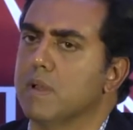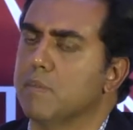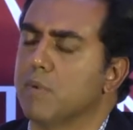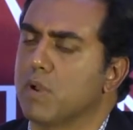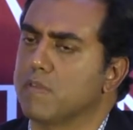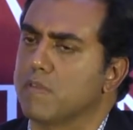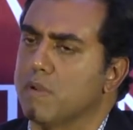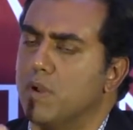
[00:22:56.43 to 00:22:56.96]

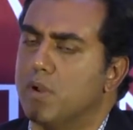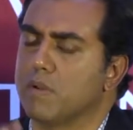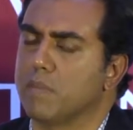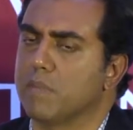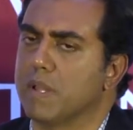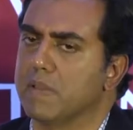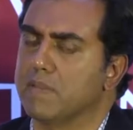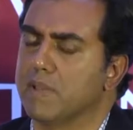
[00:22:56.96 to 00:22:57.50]
because they're not
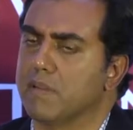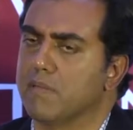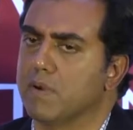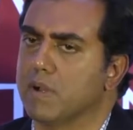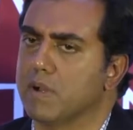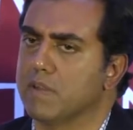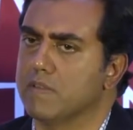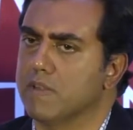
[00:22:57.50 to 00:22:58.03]
replacing
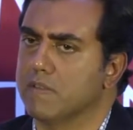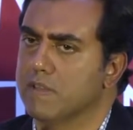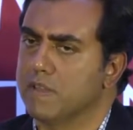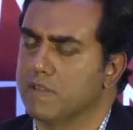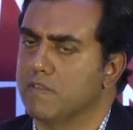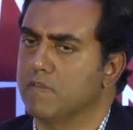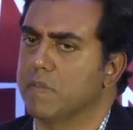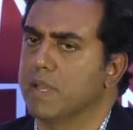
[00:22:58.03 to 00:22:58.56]
workers, they're
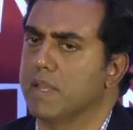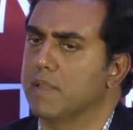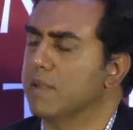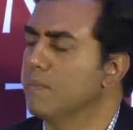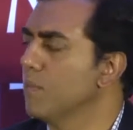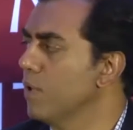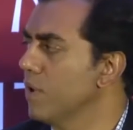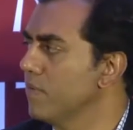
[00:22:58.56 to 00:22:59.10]
just making
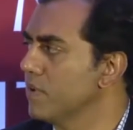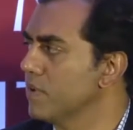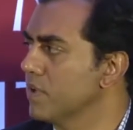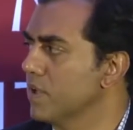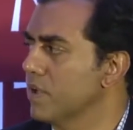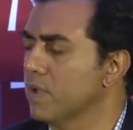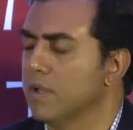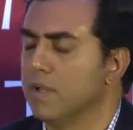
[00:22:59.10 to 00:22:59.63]
them more
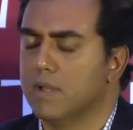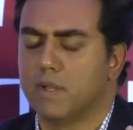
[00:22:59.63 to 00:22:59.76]
efficient.